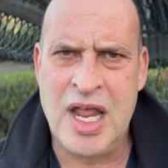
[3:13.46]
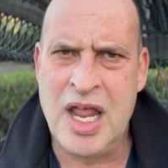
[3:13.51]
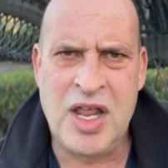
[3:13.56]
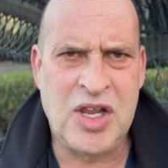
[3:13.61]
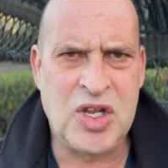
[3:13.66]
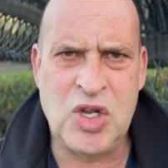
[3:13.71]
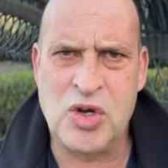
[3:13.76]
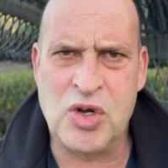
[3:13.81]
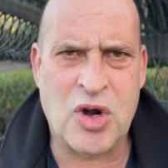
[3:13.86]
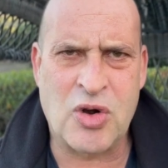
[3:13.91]

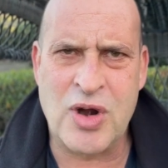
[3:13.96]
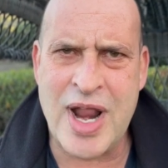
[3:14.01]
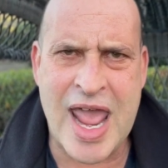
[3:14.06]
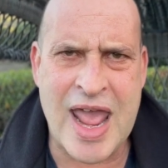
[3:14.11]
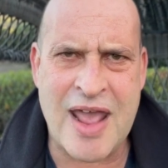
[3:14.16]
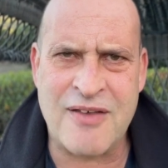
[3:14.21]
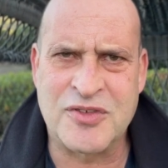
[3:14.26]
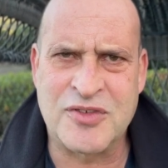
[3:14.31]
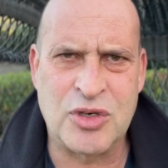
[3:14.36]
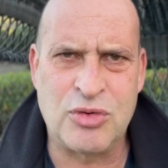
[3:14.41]
you don't
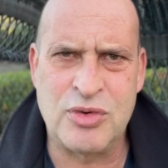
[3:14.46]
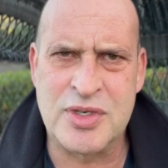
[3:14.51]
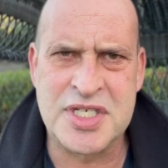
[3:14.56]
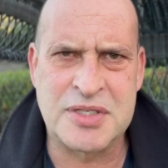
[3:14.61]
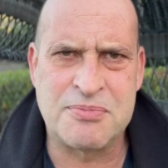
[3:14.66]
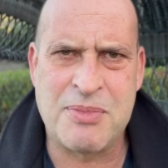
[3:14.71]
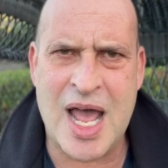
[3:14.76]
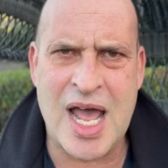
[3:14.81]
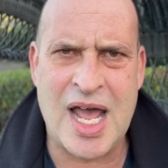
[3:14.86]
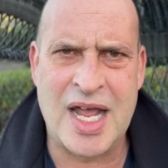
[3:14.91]
have to
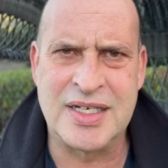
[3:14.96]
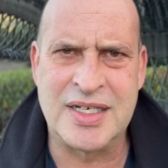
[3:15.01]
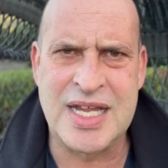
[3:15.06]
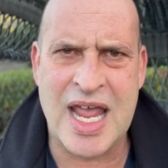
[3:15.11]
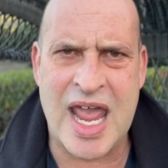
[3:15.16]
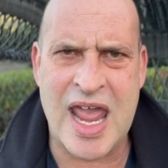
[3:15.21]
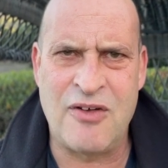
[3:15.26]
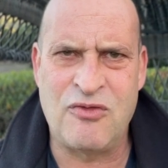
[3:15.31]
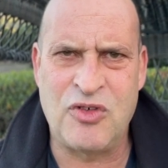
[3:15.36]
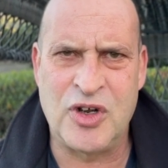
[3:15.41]
respond
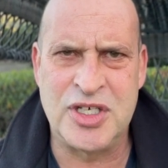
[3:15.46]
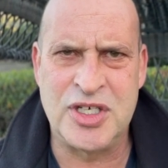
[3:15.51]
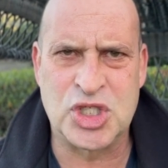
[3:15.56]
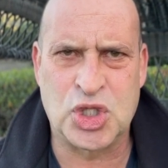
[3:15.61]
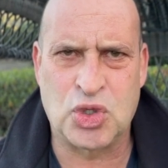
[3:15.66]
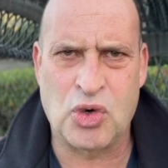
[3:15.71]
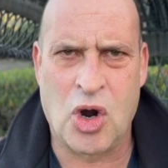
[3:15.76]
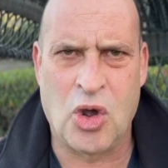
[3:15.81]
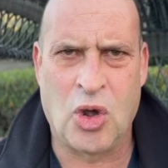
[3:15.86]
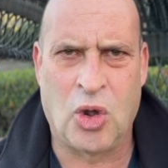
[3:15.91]
to every
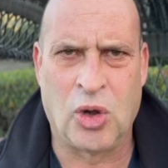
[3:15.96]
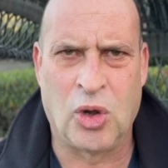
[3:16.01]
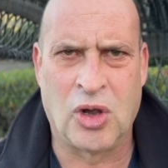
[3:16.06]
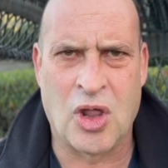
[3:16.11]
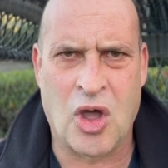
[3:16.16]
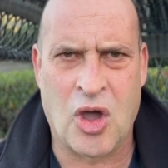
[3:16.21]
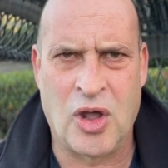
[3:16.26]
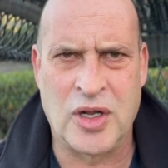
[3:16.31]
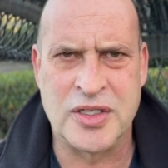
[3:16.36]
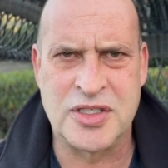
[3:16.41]
troll
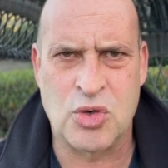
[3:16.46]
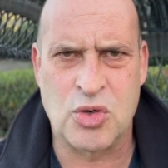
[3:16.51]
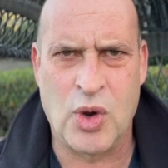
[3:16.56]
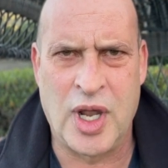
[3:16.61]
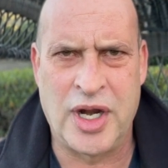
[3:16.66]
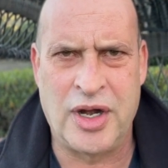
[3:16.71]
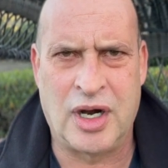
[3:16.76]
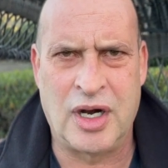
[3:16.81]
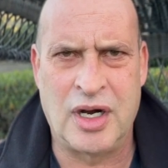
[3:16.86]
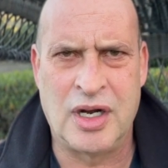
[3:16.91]
on
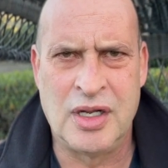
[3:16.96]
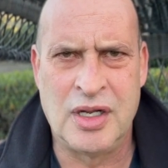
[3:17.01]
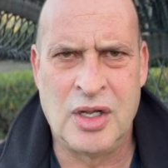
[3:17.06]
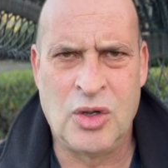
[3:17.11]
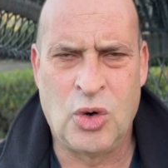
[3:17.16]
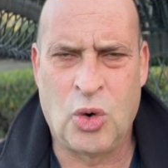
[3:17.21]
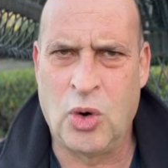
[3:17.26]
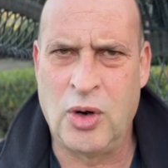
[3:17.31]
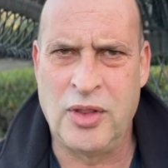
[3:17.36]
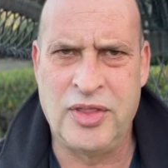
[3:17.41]
Twitter
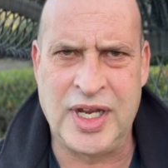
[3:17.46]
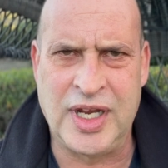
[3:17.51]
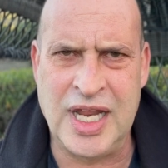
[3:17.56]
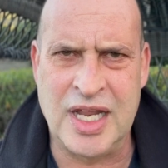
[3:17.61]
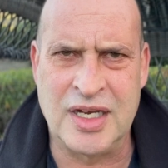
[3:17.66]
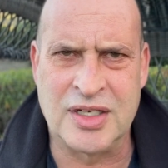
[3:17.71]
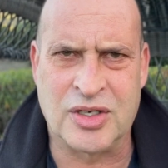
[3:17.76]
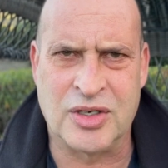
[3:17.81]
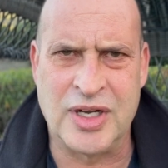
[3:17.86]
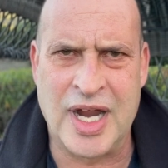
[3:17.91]
or the
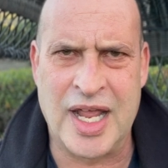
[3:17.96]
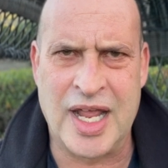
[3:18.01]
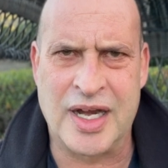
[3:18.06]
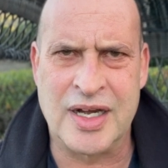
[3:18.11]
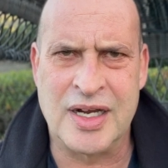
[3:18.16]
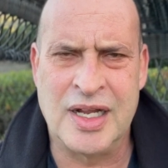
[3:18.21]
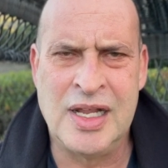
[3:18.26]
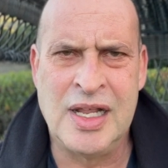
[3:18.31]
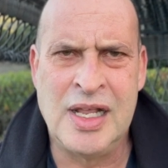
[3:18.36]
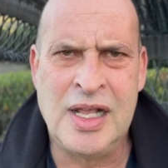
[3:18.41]
internet.
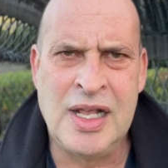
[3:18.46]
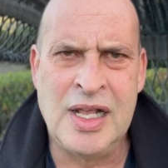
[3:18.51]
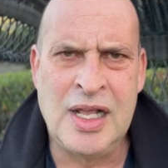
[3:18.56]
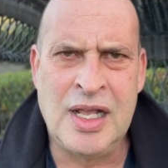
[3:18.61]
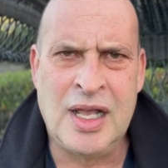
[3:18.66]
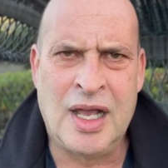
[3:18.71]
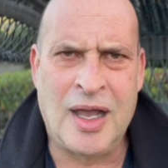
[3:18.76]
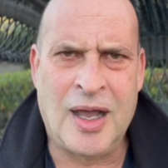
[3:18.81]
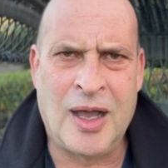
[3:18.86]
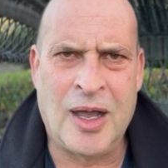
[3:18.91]

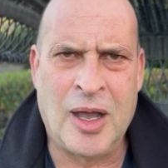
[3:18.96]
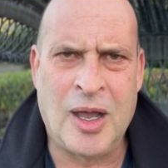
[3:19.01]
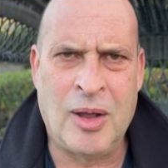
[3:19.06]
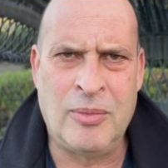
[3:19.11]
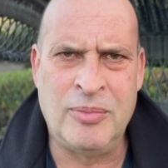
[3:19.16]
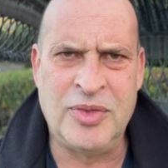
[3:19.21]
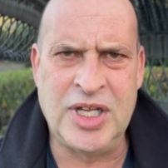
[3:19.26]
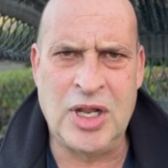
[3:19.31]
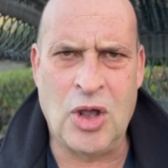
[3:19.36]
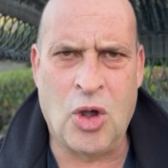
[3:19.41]

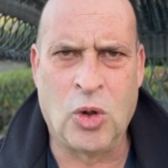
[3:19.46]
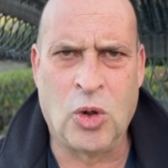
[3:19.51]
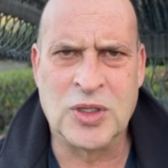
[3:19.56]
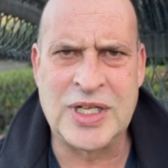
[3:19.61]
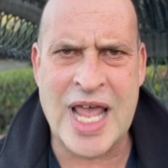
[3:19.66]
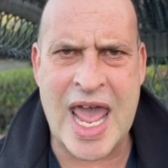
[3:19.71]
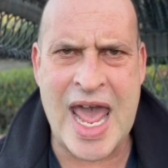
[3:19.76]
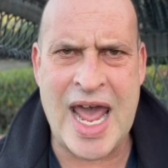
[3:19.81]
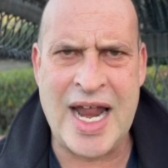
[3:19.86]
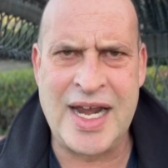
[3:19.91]
The old
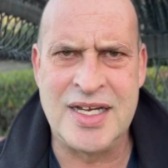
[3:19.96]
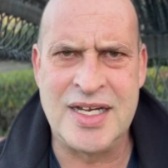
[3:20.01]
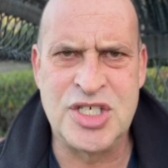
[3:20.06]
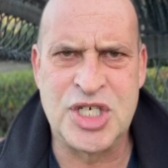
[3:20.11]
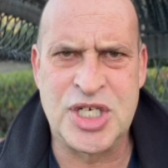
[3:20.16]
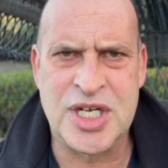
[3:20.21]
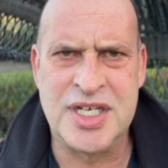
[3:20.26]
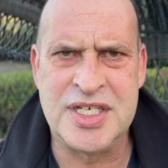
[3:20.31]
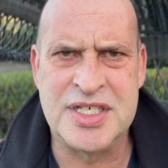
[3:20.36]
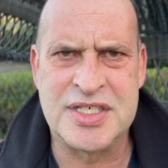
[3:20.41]
adage
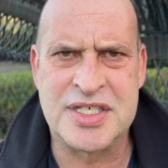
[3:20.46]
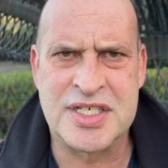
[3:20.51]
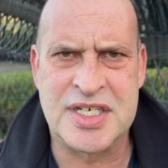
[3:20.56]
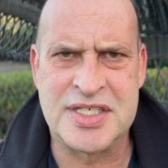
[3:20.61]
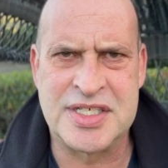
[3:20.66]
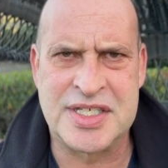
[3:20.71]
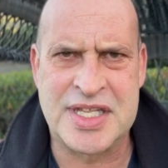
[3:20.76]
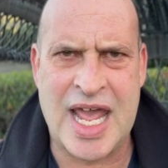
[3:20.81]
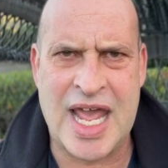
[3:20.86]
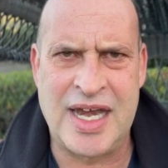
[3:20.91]

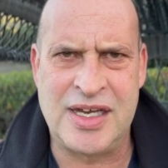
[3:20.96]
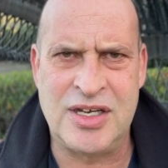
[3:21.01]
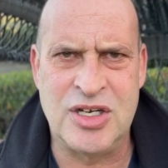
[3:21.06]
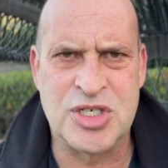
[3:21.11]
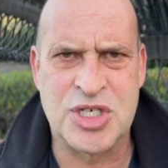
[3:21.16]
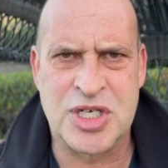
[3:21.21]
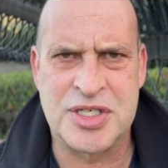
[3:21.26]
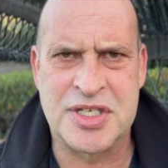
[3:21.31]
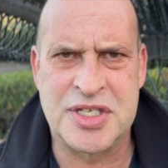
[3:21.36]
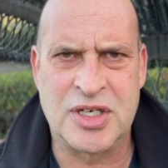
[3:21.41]
is that you
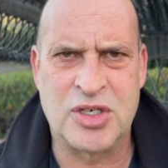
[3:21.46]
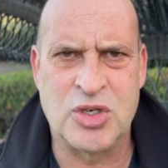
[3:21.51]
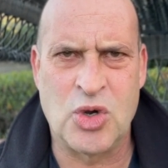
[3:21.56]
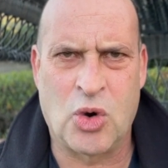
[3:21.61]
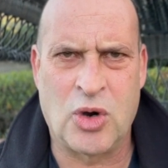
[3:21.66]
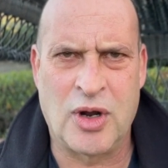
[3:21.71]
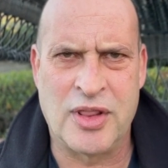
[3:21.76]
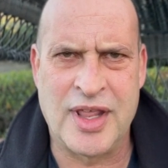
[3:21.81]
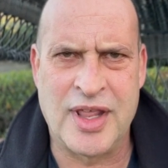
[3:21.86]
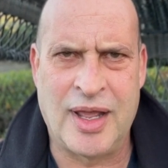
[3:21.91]
just
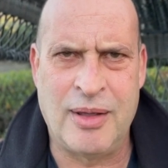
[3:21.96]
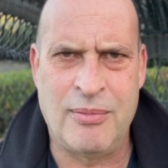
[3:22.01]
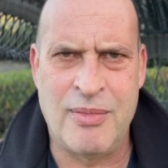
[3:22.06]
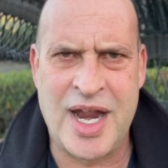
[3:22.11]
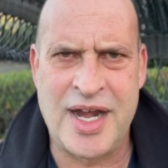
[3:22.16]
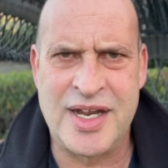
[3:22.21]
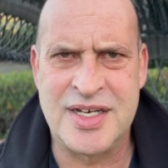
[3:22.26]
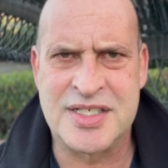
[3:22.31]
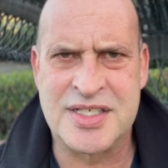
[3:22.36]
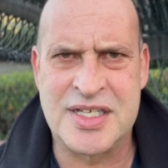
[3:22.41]
ignore them,
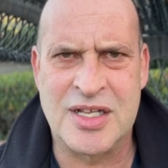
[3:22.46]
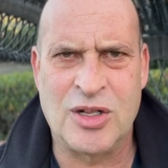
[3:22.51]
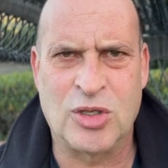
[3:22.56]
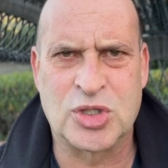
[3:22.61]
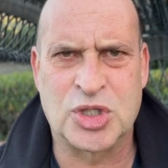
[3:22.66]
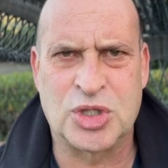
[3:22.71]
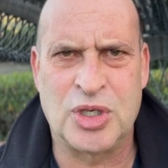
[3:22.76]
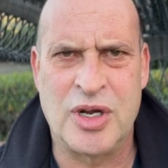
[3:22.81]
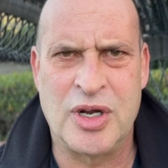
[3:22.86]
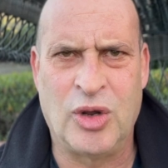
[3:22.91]
and it's still
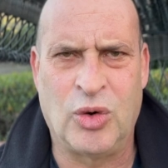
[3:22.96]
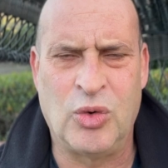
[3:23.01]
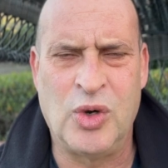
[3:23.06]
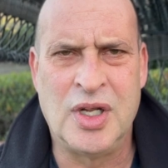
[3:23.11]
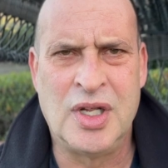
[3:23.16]
true.